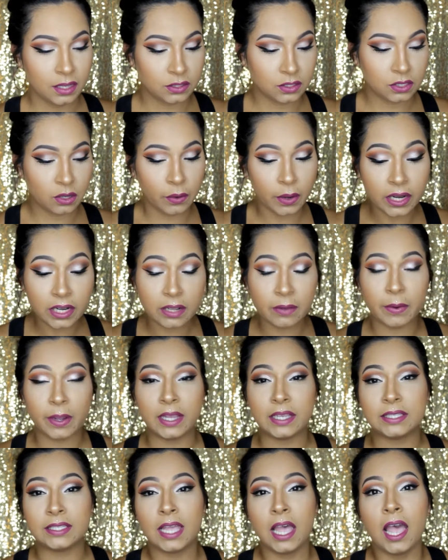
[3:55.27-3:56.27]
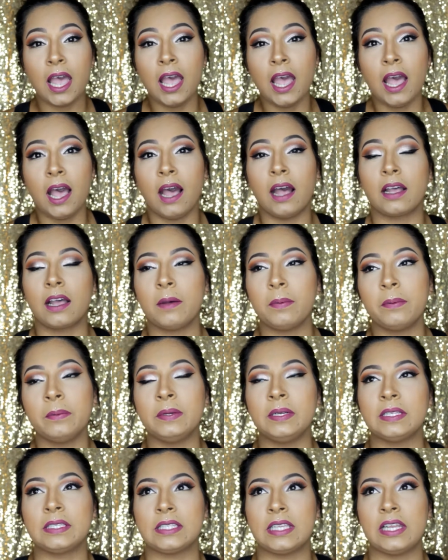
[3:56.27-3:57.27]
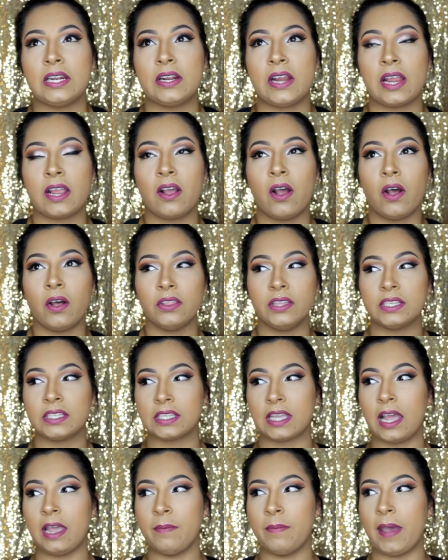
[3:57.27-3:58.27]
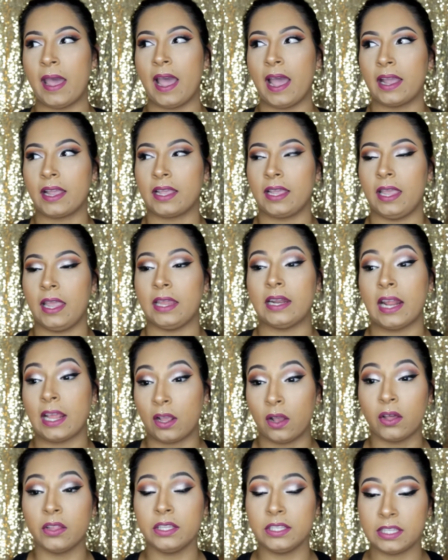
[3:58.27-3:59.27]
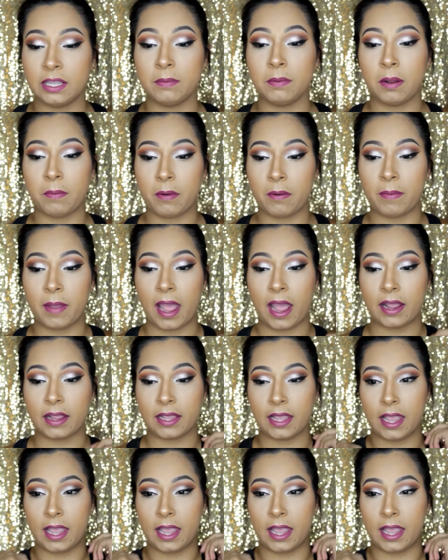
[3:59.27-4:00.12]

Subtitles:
So anyways, a couple minutes later, I call this guy back and I call the same number back